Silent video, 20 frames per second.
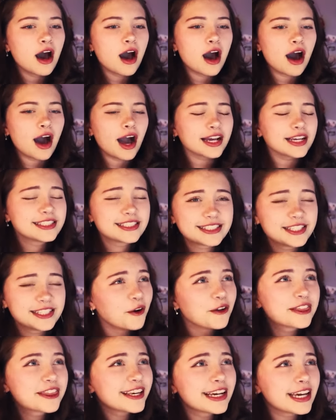I
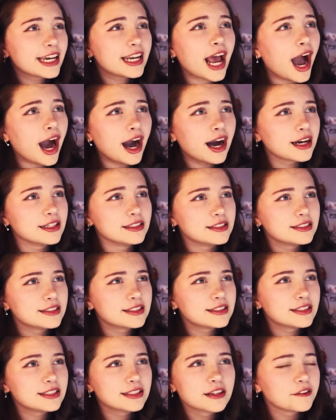still think it
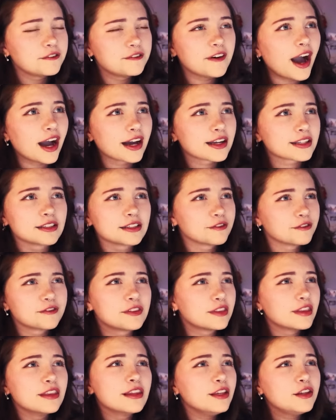adds to the fact of,
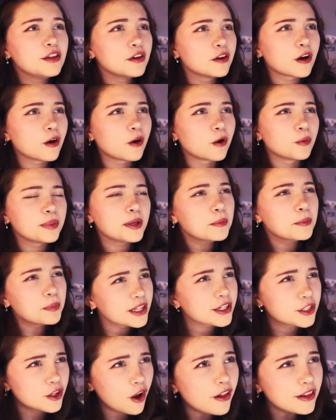you know, people
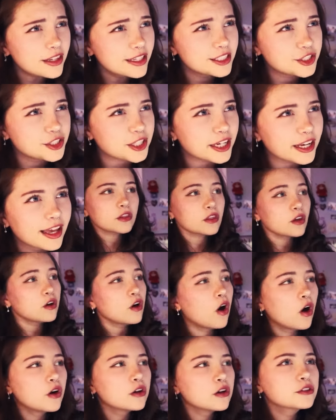acknowledged it.
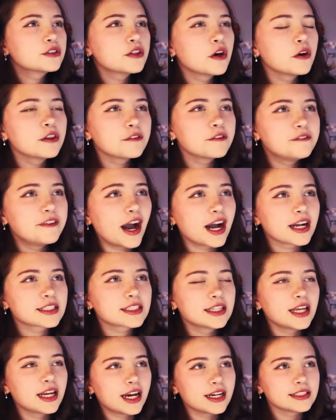Also, the fact
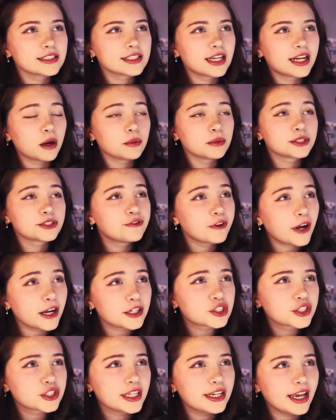that I said I was
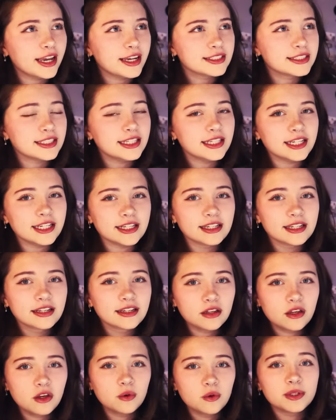freshly 18,
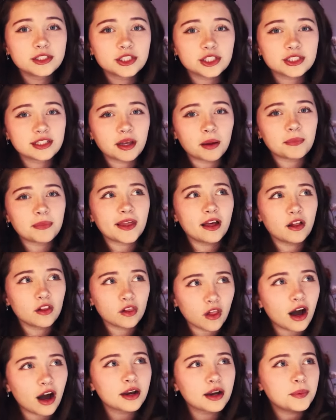which is something a
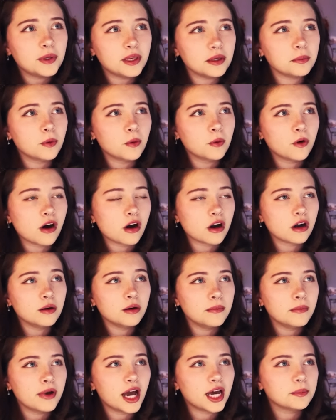lot of people are
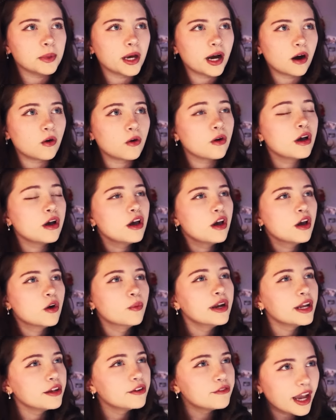mad about,
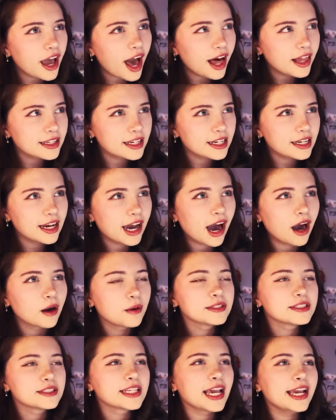when in reality, I
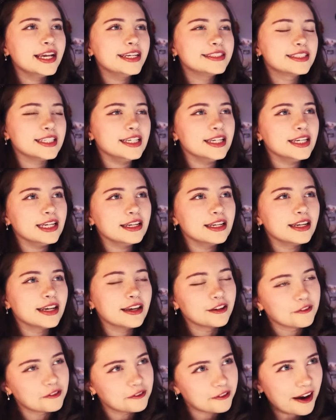was 18
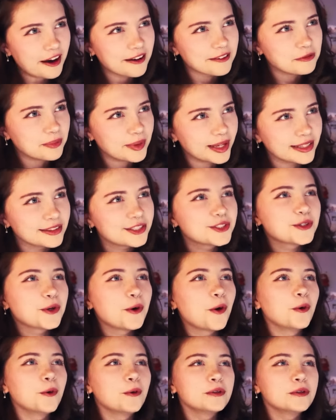and 5 months
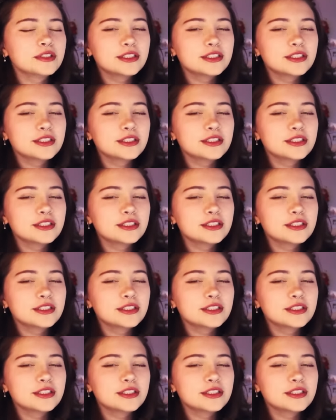old.